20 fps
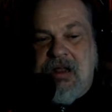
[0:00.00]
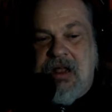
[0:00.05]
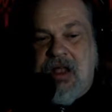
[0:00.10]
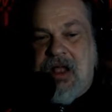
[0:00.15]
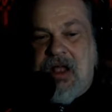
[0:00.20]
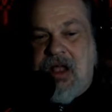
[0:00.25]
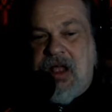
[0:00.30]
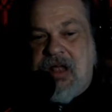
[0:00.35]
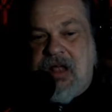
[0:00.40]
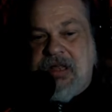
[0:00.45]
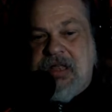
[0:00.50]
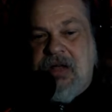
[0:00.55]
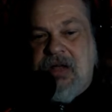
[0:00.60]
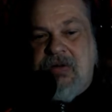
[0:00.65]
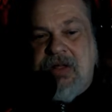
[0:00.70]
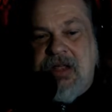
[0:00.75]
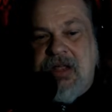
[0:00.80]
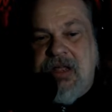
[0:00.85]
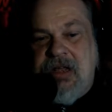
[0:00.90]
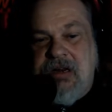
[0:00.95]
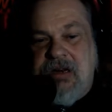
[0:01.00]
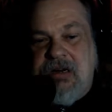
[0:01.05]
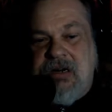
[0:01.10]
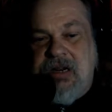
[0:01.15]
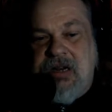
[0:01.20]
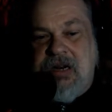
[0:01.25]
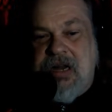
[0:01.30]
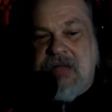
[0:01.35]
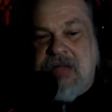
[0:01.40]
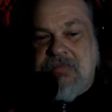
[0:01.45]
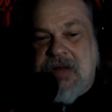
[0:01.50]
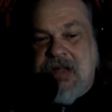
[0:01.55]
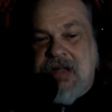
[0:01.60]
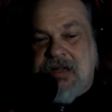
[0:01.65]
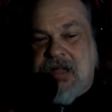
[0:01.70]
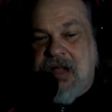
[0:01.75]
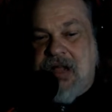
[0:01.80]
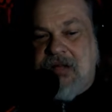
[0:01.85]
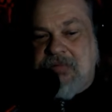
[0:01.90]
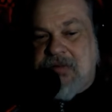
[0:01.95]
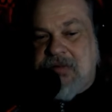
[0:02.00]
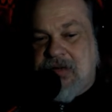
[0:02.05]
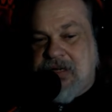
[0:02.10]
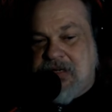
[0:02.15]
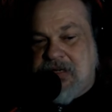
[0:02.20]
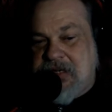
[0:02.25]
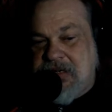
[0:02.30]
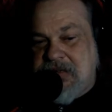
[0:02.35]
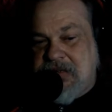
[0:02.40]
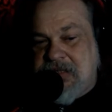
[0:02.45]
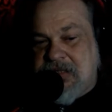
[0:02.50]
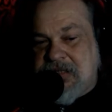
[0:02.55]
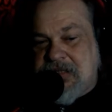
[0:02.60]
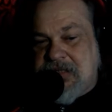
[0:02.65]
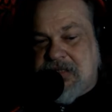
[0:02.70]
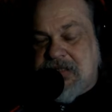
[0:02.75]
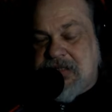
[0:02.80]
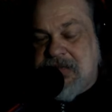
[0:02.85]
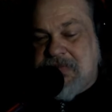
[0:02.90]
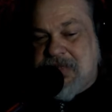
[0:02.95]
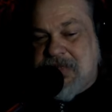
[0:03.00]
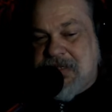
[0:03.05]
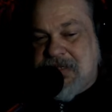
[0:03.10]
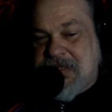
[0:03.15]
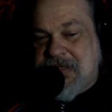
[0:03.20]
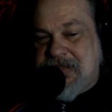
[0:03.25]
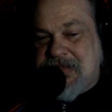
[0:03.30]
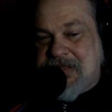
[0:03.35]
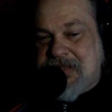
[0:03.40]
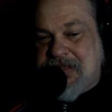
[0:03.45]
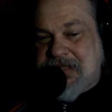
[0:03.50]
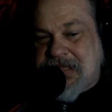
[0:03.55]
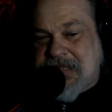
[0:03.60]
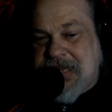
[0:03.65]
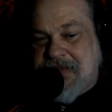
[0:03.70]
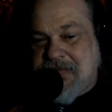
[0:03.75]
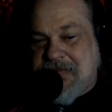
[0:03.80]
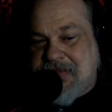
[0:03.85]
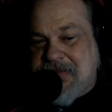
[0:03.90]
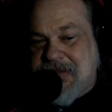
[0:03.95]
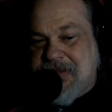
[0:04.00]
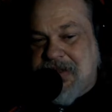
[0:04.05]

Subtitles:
I go in and I'm like, I'm gonna do this. I'm gonna do the same